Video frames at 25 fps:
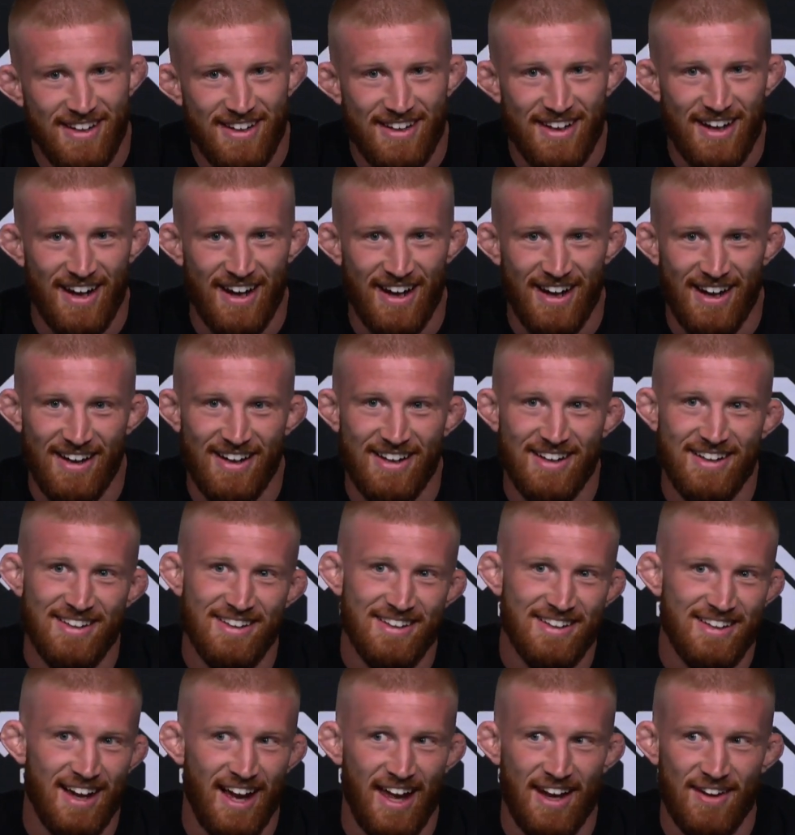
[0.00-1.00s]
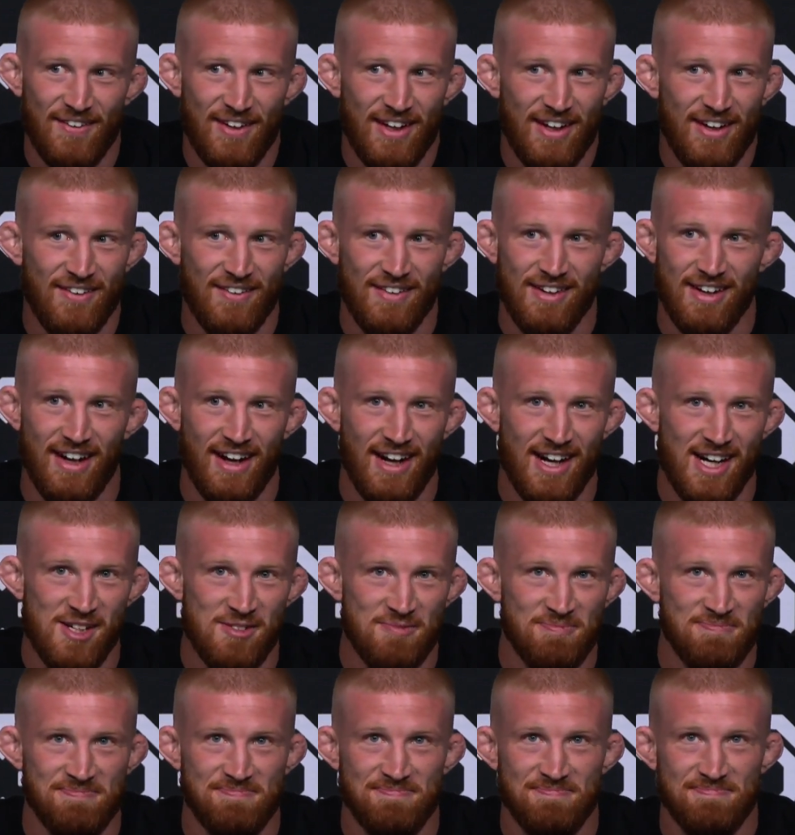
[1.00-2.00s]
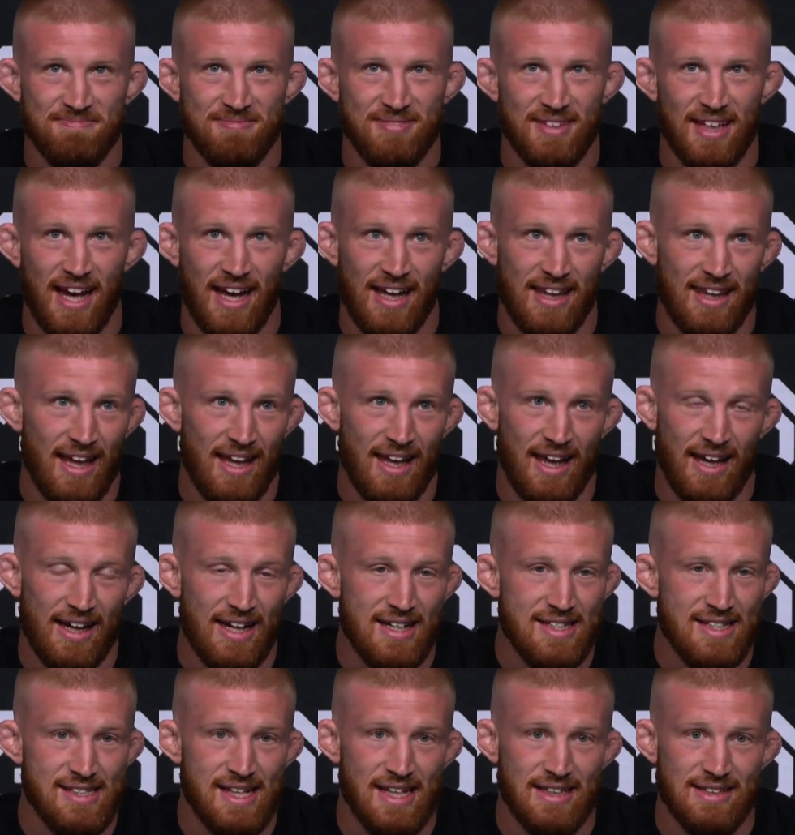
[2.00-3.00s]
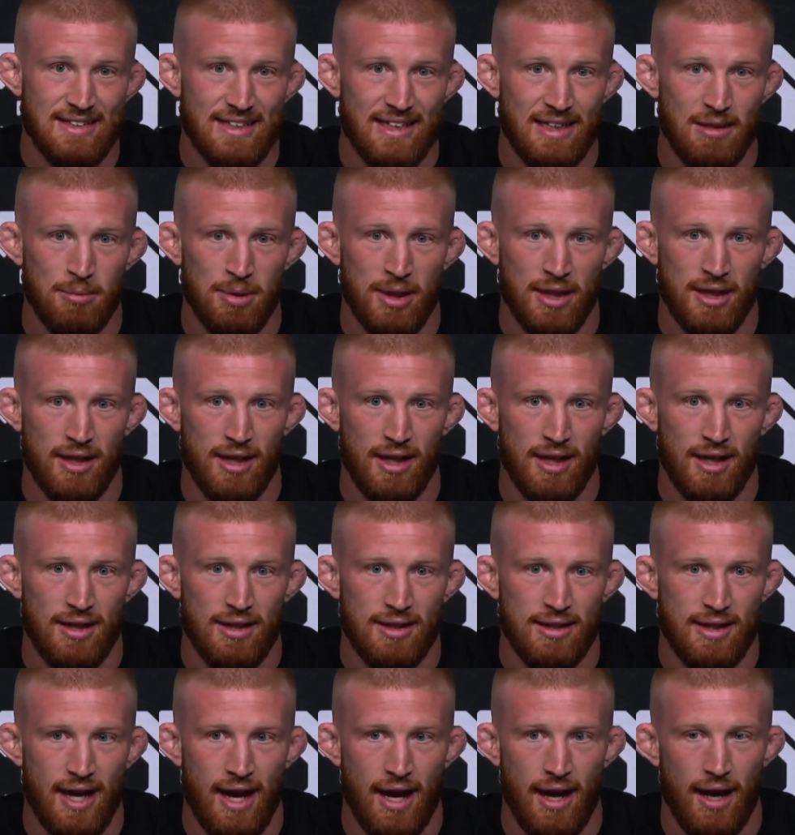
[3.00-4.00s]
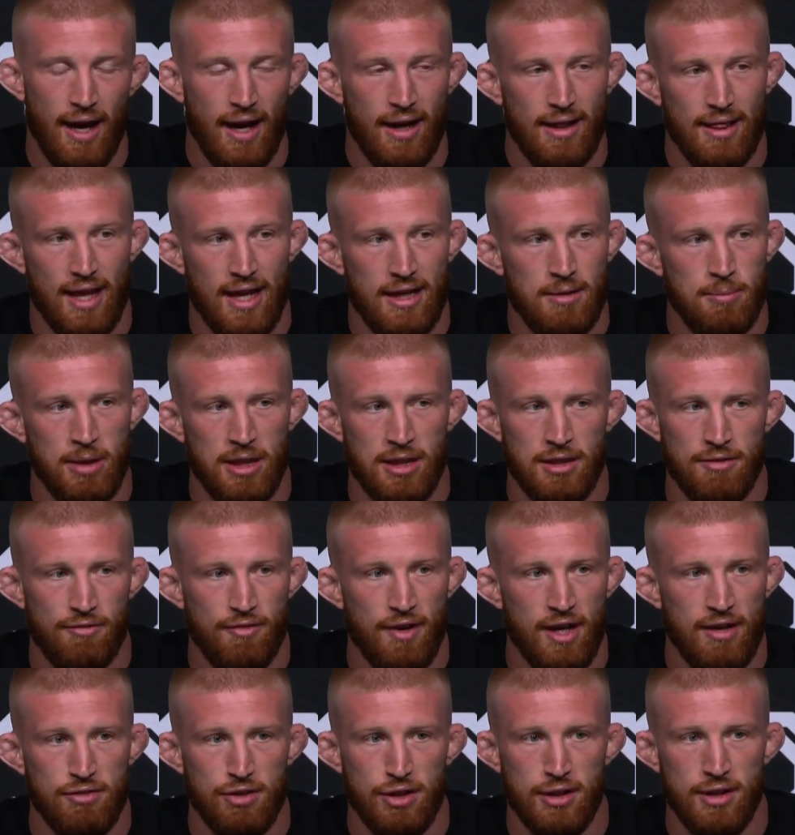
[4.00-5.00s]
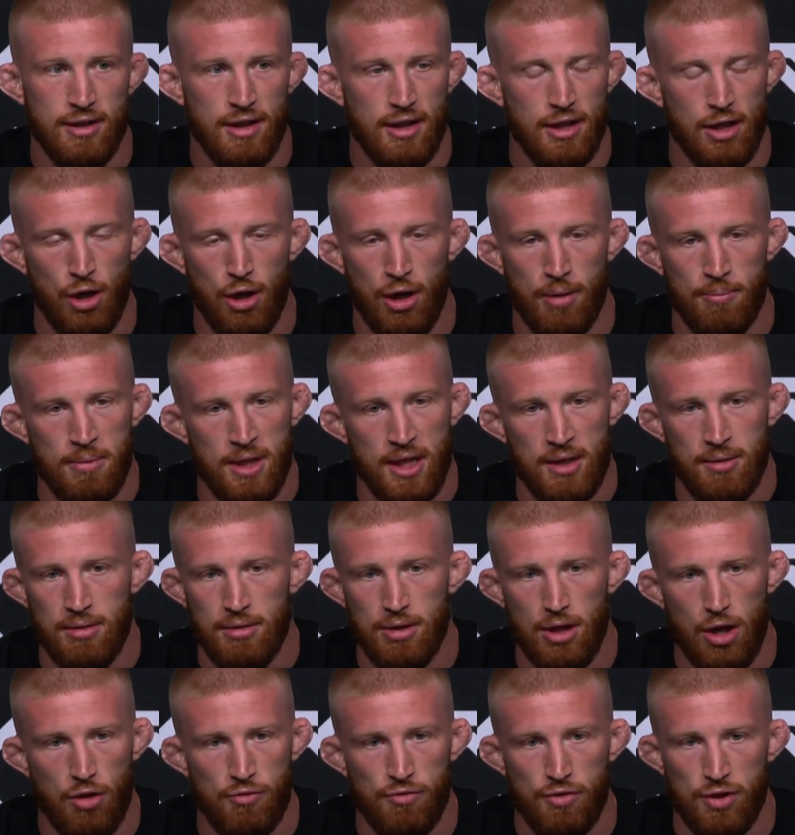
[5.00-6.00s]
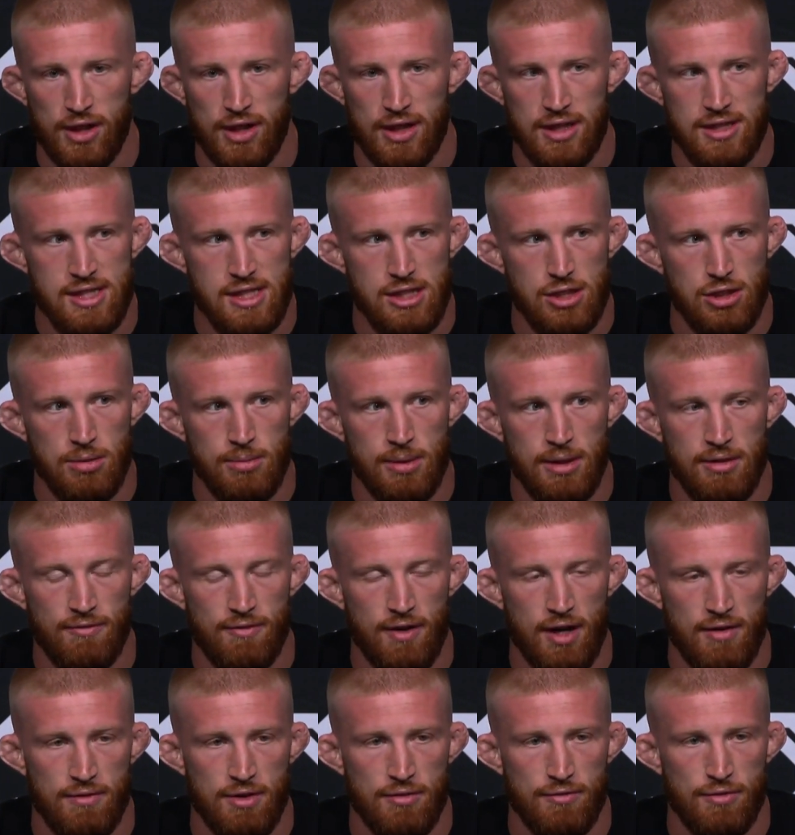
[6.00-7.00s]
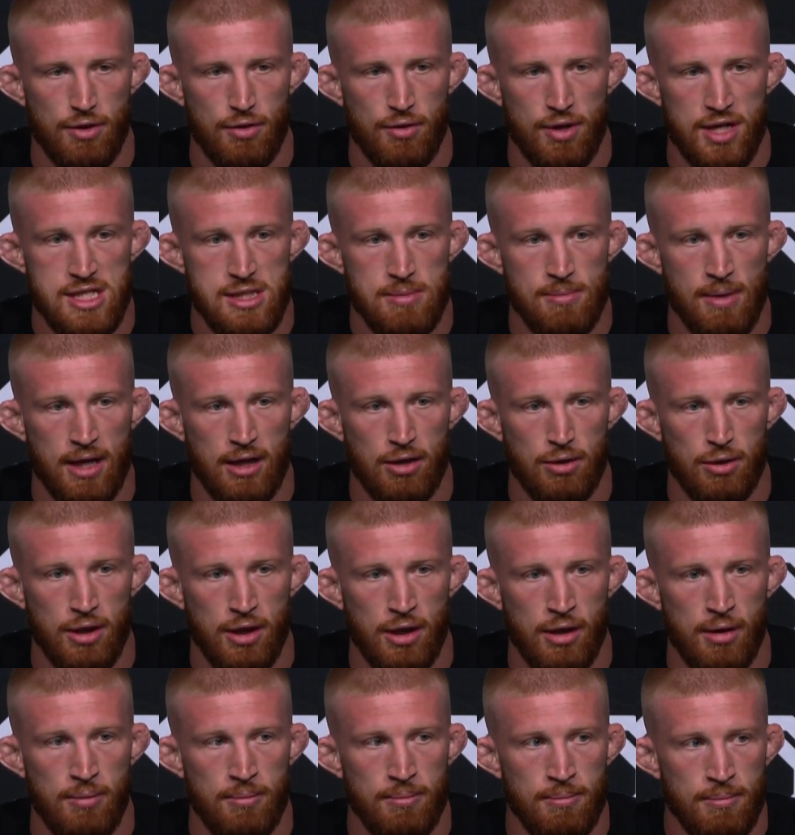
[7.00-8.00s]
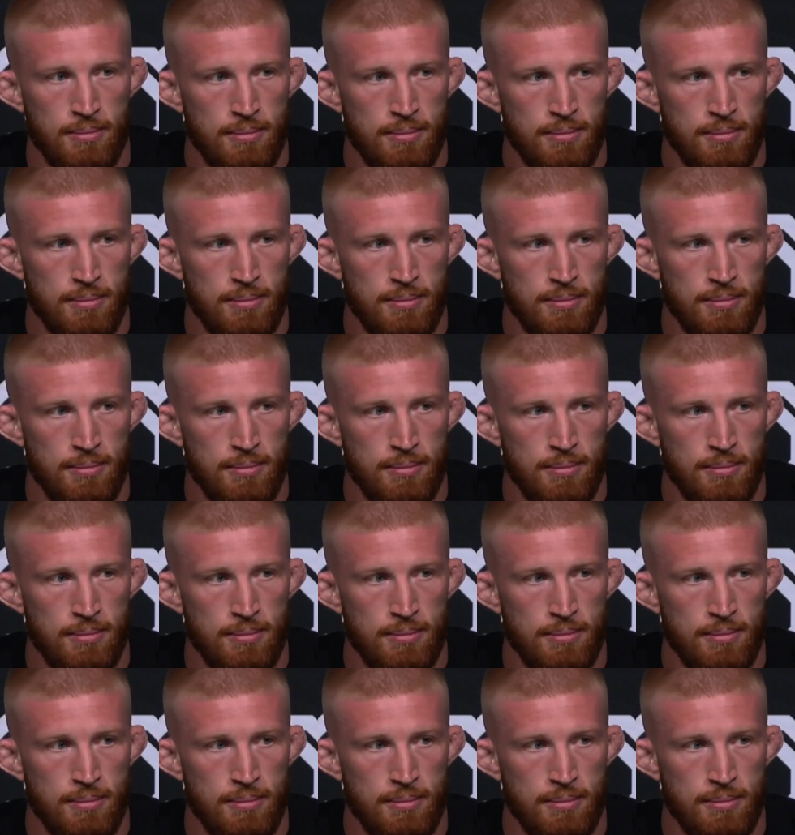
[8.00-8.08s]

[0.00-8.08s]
I don't know. I guess that's it. But, yeah, I like being the favorite. You know, I'm going to hopefully continue to be the favorite for the rest of my career.